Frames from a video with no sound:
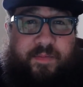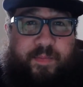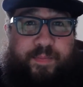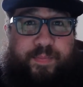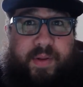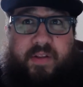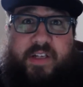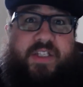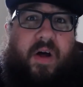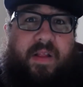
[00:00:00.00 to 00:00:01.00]
build a
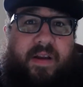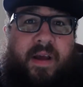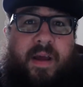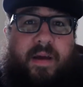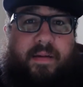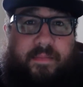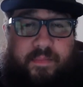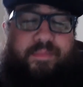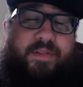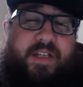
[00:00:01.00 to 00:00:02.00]
solid
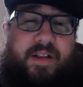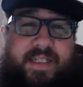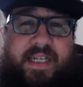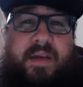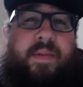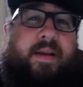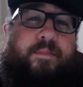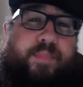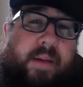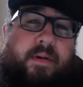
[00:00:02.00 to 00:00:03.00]
team and
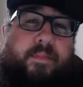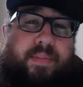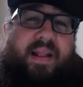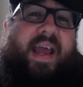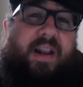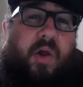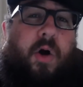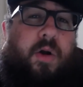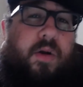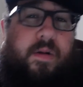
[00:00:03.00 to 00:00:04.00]
be able to play
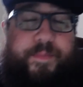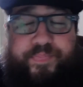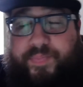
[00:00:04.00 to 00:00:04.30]
longer.